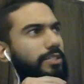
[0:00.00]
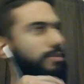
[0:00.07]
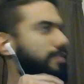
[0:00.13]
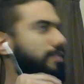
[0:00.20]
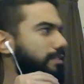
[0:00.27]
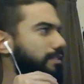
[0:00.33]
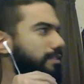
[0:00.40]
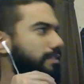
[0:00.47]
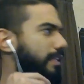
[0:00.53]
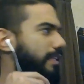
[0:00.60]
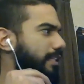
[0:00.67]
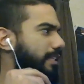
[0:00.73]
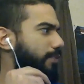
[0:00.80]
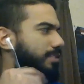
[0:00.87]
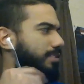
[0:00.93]
to, I think they
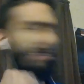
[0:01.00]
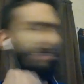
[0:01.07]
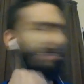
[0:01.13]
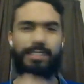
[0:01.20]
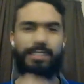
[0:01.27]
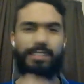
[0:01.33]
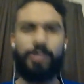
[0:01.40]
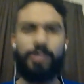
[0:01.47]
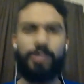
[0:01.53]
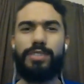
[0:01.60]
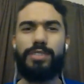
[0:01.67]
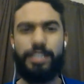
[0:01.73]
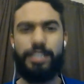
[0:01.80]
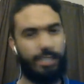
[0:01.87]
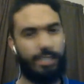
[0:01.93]
were still in single
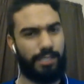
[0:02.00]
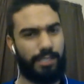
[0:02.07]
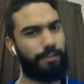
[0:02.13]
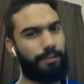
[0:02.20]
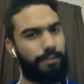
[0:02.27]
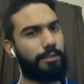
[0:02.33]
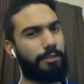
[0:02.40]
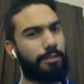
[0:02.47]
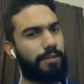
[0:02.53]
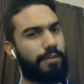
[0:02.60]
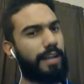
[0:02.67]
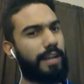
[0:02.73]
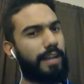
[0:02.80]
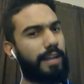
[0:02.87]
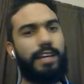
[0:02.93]
digits, if I'm
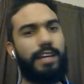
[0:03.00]
correct.